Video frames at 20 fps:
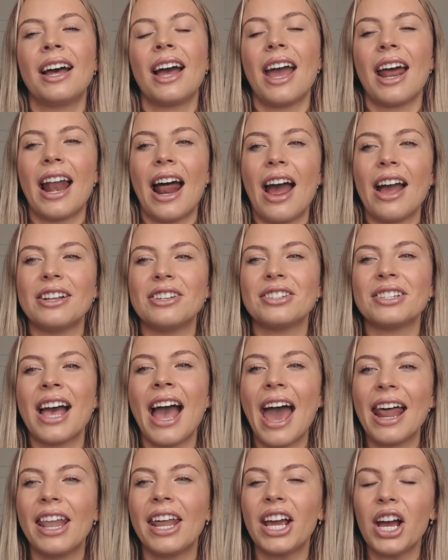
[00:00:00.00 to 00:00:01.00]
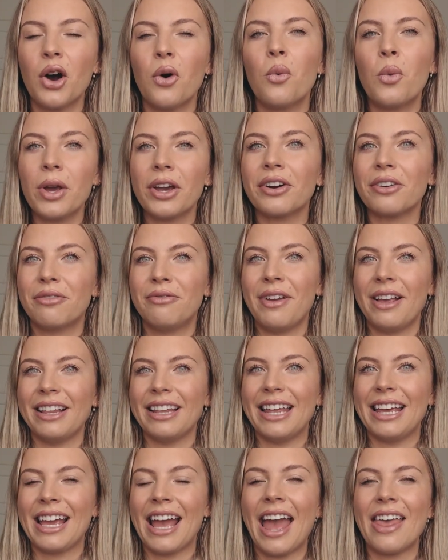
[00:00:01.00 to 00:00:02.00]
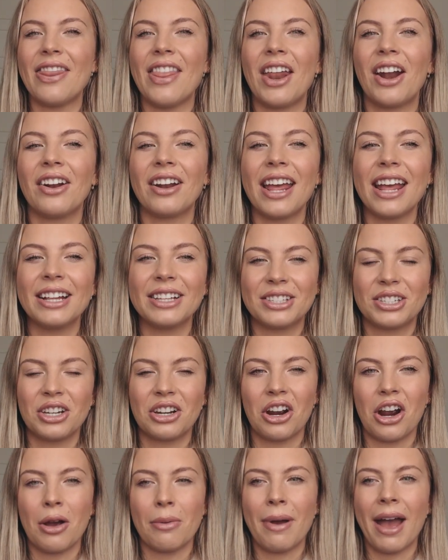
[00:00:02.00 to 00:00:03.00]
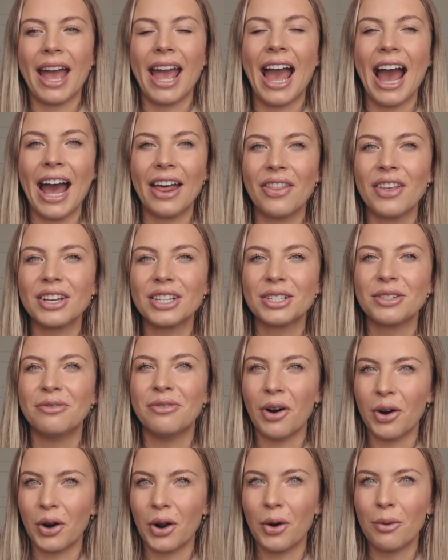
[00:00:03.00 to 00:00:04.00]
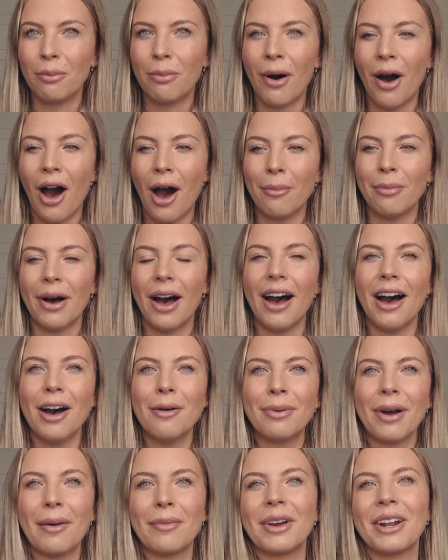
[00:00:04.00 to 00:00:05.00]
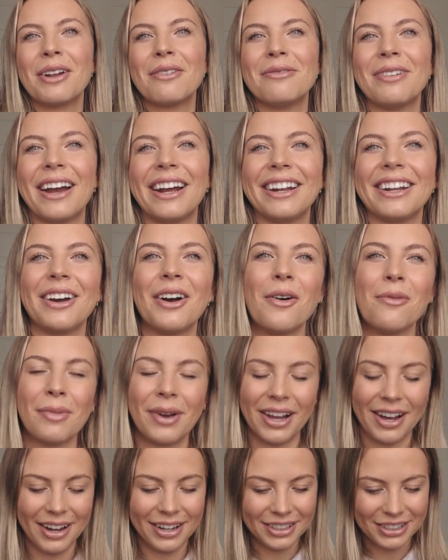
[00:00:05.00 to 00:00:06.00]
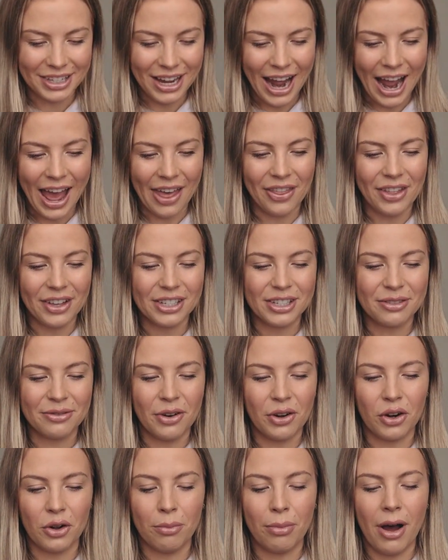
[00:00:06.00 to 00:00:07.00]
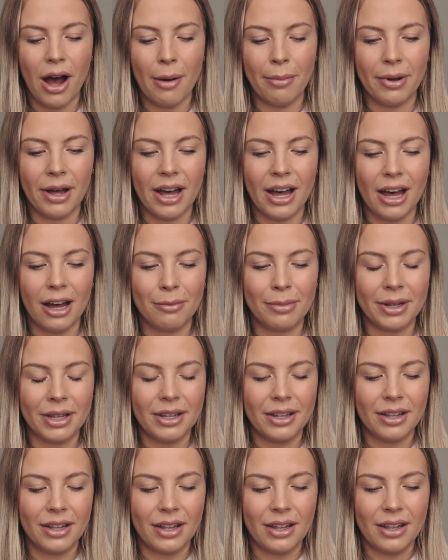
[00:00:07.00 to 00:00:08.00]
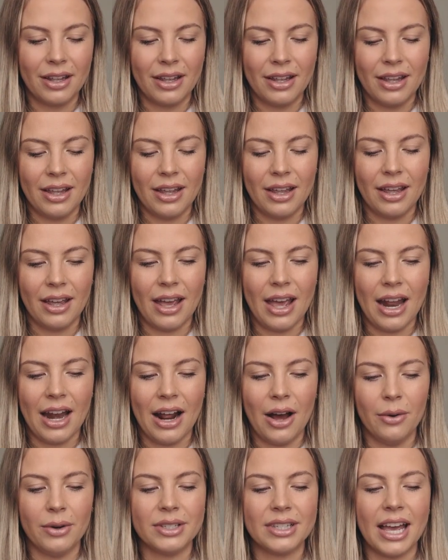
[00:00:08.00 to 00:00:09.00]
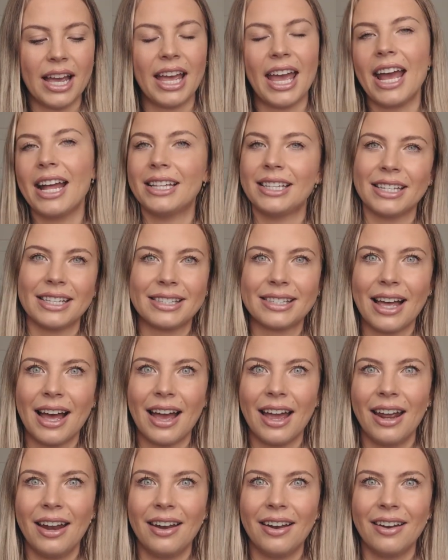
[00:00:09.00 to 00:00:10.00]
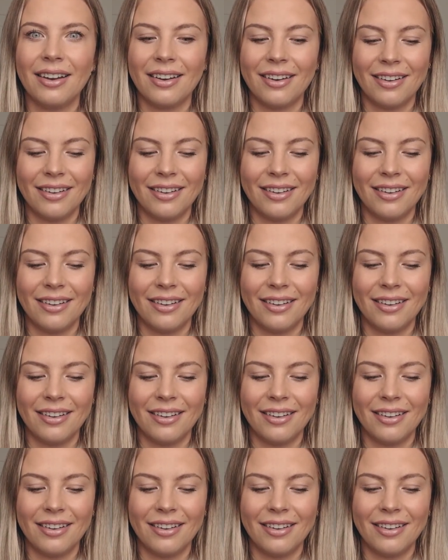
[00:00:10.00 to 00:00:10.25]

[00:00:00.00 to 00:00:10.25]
And I just had like a weird feeling. And then on Instagram, I had this photo pop up. I'm gonna find it. Oh my gosh. I had this photo pop up, and I was like, it's a sign.